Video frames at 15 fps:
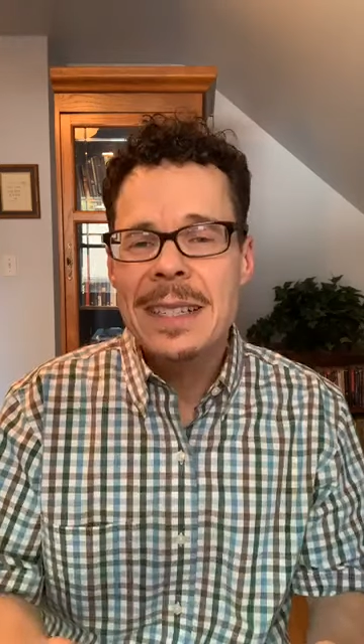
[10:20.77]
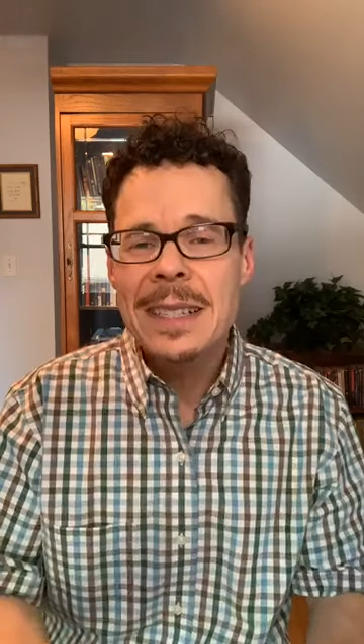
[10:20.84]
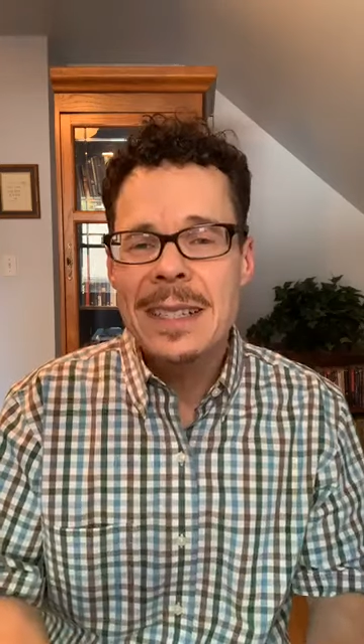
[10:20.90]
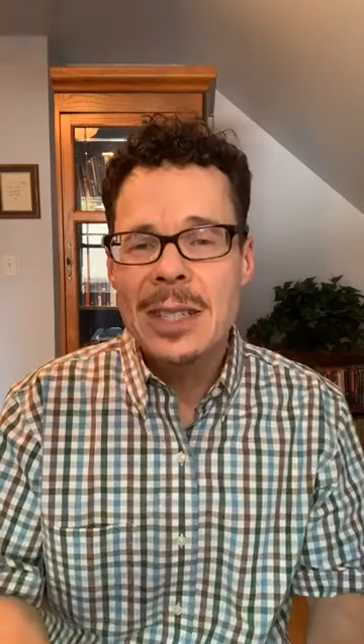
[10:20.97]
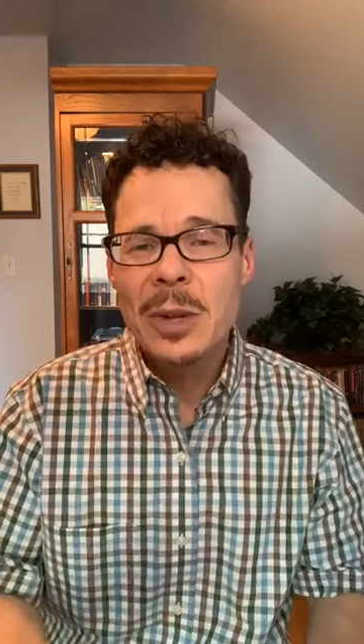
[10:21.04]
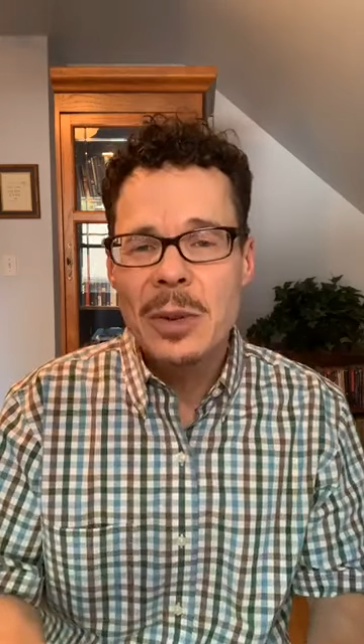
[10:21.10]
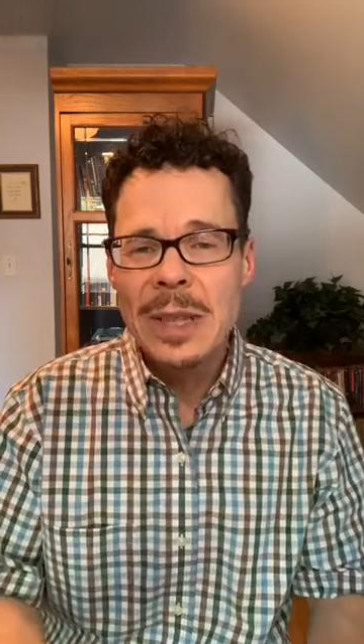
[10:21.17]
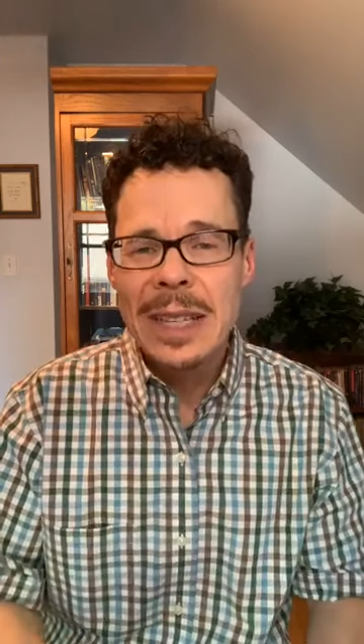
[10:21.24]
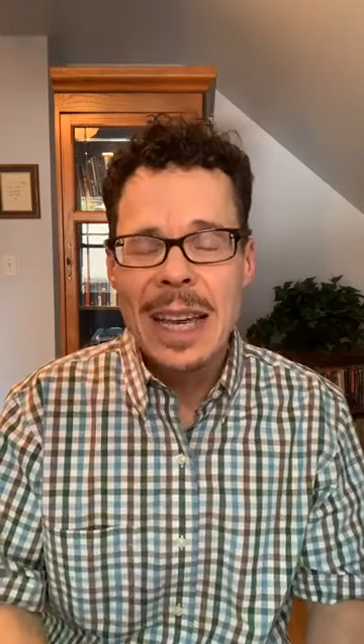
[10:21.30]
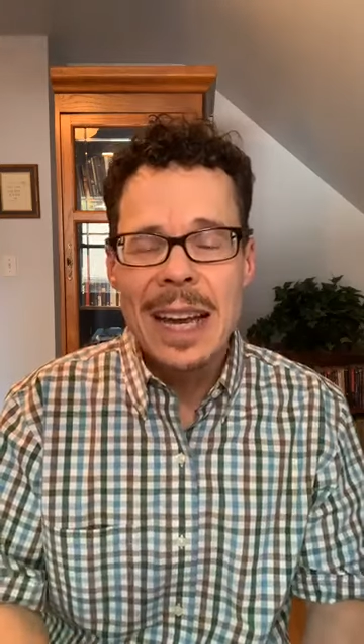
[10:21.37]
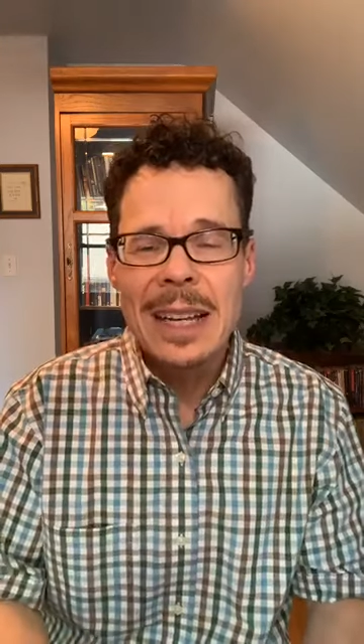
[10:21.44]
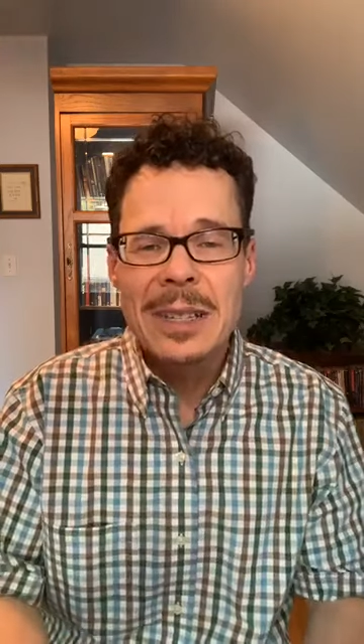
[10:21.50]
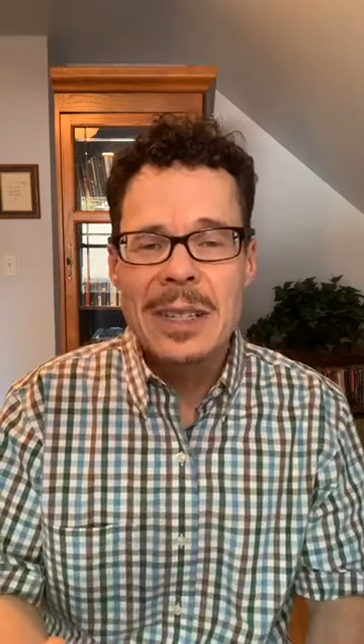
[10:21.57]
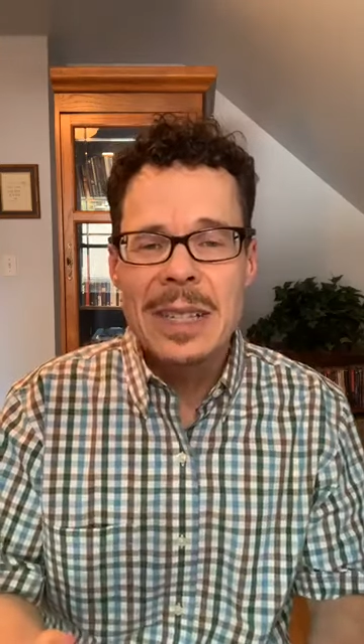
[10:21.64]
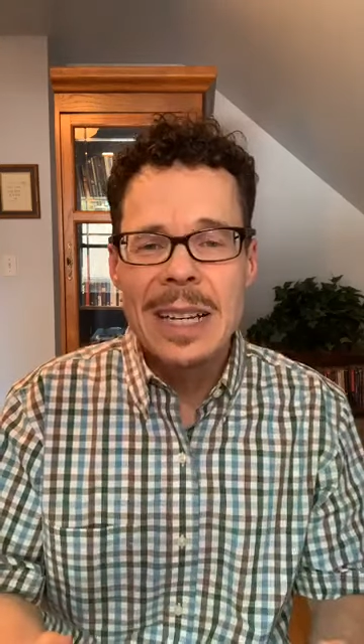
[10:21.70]
So
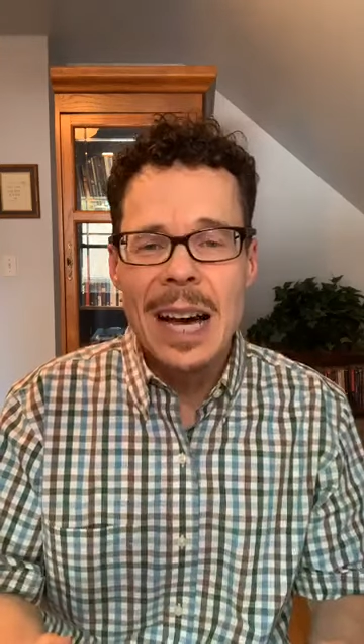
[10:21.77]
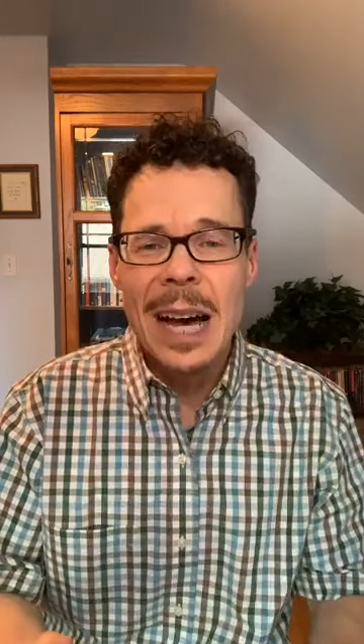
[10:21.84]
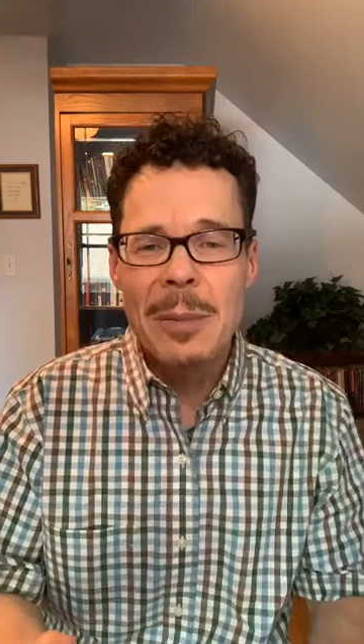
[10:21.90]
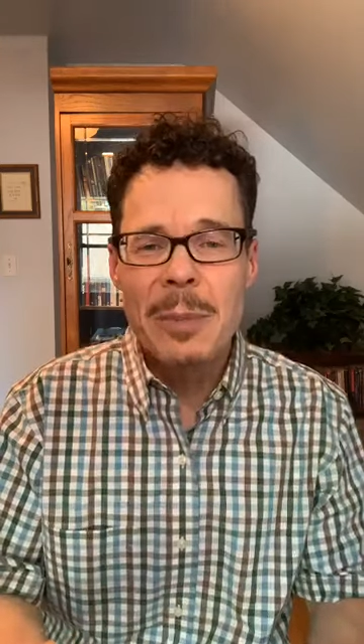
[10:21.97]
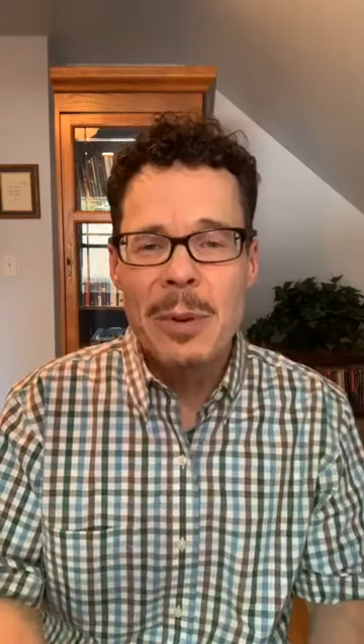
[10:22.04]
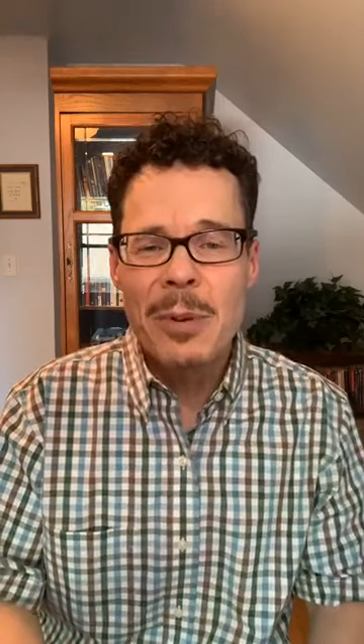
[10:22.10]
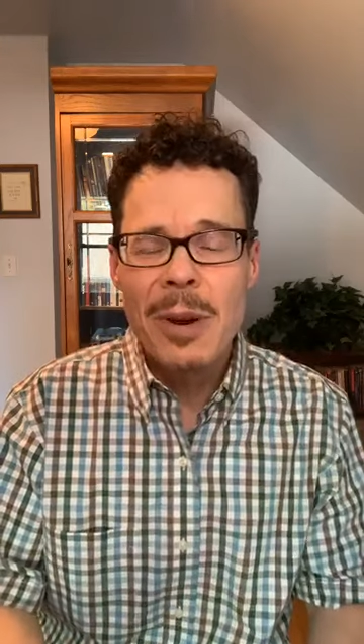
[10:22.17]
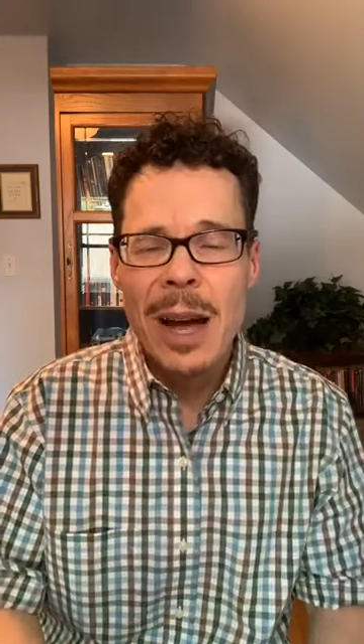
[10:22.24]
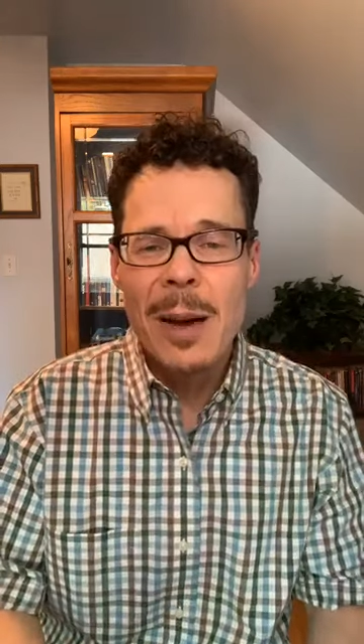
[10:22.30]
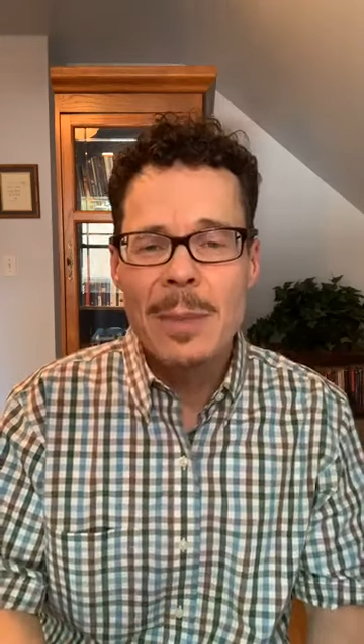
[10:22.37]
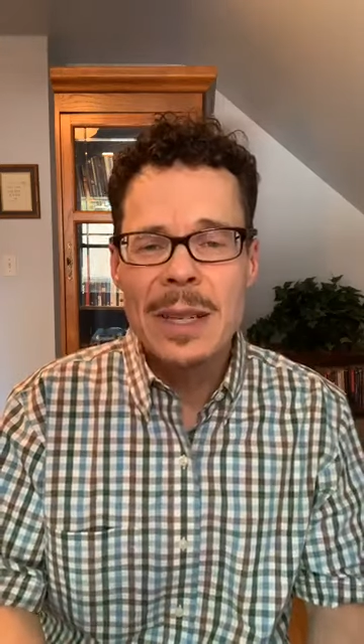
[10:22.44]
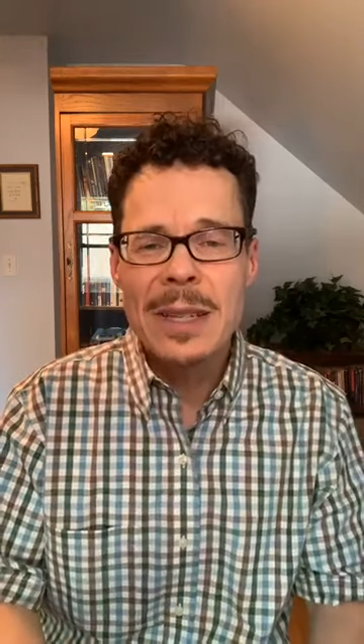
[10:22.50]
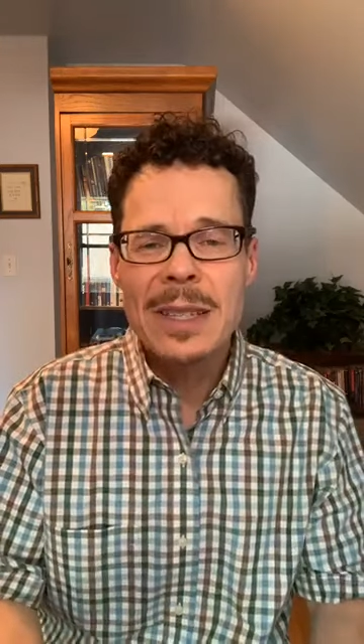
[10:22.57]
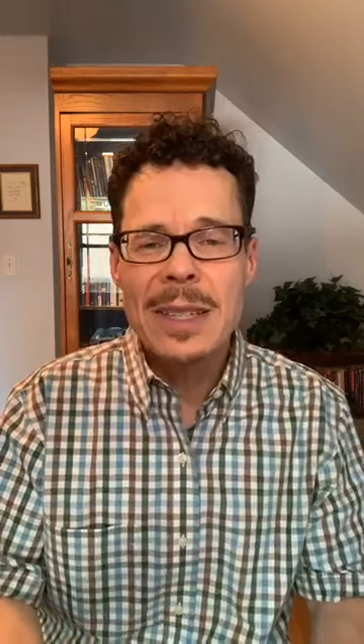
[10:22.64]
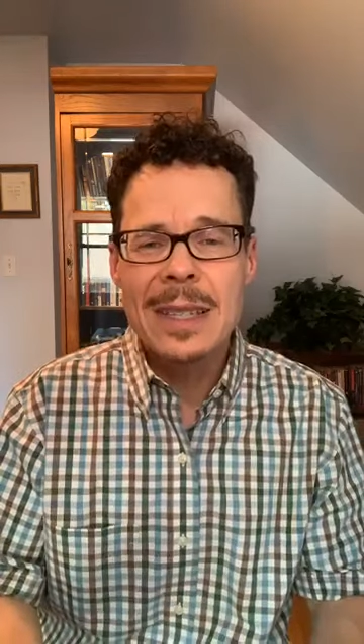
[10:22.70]
yes, God
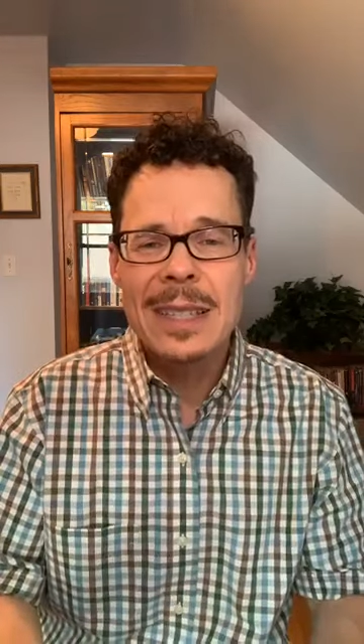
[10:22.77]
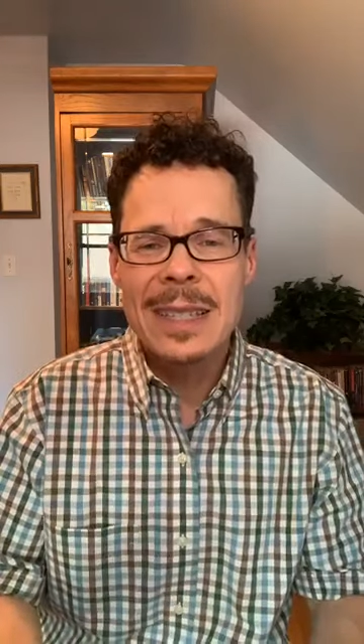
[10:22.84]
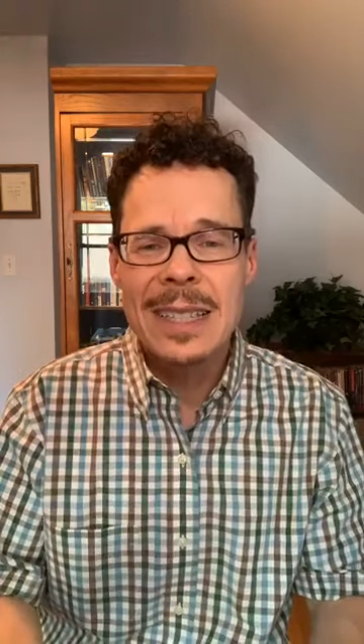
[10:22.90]
promises